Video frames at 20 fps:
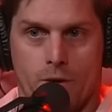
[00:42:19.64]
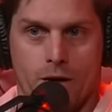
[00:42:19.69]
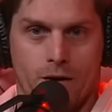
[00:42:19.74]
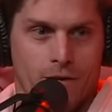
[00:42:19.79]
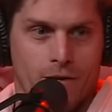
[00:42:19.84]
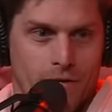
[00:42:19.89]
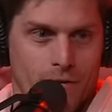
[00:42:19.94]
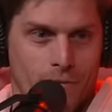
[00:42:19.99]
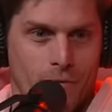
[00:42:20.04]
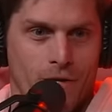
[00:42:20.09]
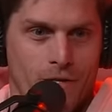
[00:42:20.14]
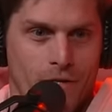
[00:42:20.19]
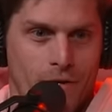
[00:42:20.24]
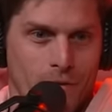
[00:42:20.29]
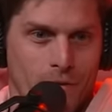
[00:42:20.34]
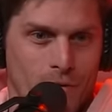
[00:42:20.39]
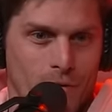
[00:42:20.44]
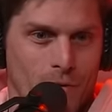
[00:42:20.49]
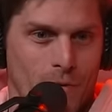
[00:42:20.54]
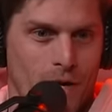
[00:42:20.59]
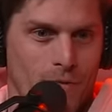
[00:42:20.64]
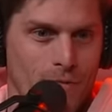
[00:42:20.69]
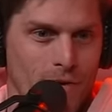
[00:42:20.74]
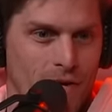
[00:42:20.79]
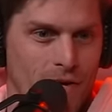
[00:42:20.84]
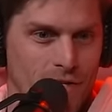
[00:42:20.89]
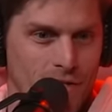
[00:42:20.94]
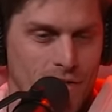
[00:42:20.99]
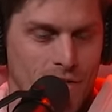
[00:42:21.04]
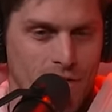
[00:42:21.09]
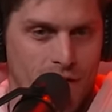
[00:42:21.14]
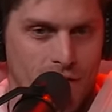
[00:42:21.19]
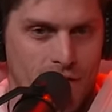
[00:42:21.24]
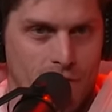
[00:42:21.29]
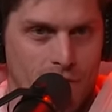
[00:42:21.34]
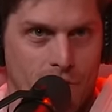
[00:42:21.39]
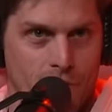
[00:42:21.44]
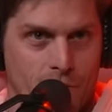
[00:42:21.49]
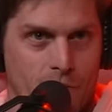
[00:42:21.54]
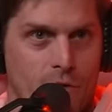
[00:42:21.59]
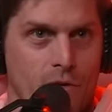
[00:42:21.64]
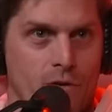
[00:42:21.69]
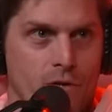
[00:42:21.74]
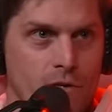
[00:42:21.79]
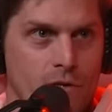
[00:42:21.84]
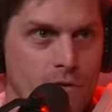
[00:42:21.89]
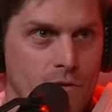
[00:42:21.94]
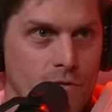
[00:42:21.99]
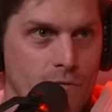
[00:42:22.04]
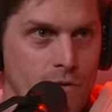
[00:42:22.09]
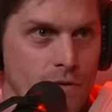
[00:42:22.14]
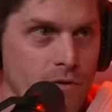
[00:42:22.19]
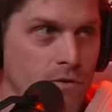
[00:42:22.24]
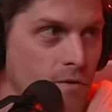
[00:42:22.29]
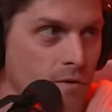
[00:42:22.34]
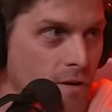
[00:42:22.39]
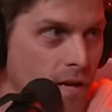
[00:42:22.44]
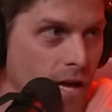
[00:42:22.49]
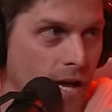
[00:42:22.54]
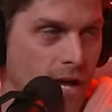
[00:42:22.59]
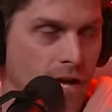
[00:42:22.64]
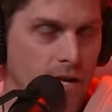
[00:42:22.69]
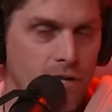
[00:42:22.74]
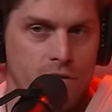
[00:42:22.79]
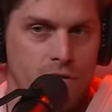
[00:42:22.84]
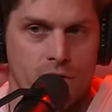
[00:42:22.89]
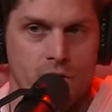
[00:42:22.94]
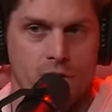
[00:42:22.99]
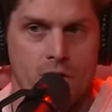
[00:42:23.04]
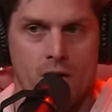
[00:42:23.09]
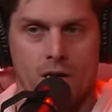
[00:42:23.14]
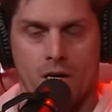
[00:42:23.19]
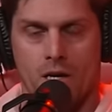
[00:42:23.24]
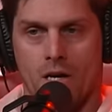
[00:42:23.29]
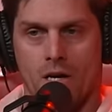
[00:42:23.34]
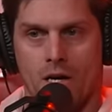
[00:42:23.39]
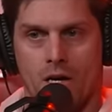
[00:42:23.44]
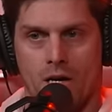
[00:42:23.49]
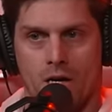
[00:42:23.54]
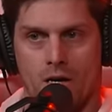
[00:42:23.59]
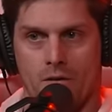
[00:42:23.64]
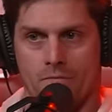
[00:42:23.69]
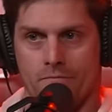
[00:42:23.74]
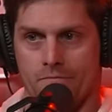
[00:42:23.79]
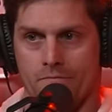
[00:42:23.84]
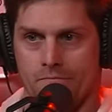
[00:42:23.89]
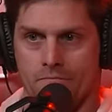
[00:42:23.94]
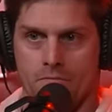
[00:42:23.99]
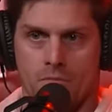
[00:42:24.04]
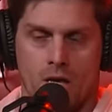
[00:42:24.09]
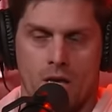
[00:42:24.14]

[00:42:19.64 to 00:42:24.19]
about like the West Coast swing because it's like the first real gauge, um,